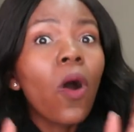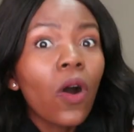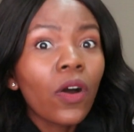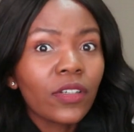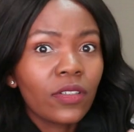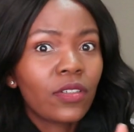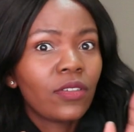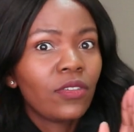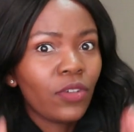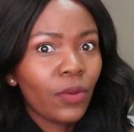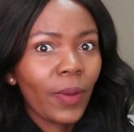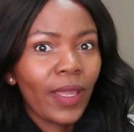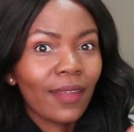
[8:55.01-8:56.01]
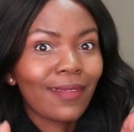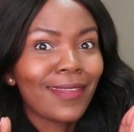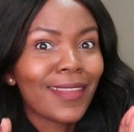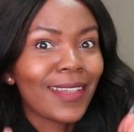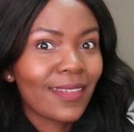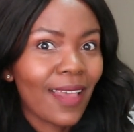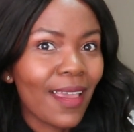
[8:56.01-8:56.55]
aren't doing
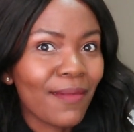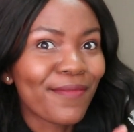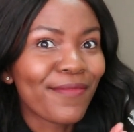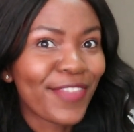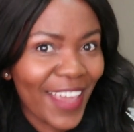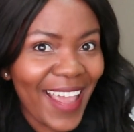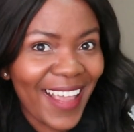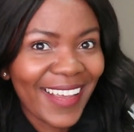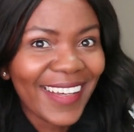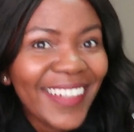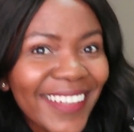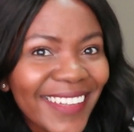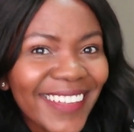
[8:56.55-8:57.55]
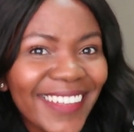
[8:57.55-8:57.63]
the same thing.